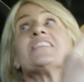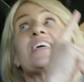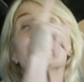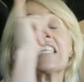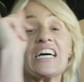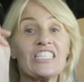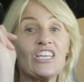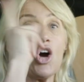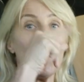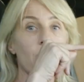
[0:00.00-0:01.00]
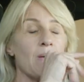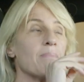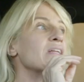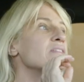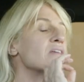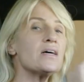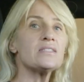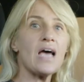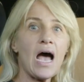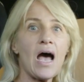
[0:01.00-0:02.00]
thing doesn't open, but it
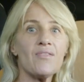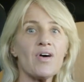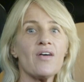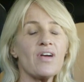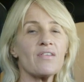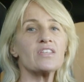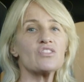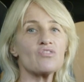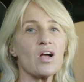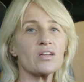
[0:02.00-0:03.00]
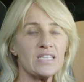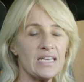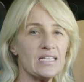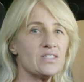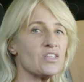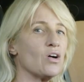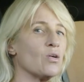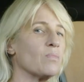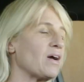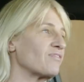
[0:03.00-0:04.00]
does have a very strong tint.
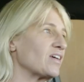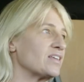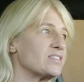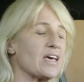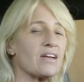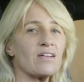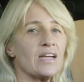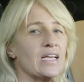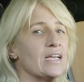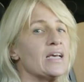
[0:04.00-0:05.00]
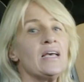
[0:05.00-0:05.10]
So my friends that are in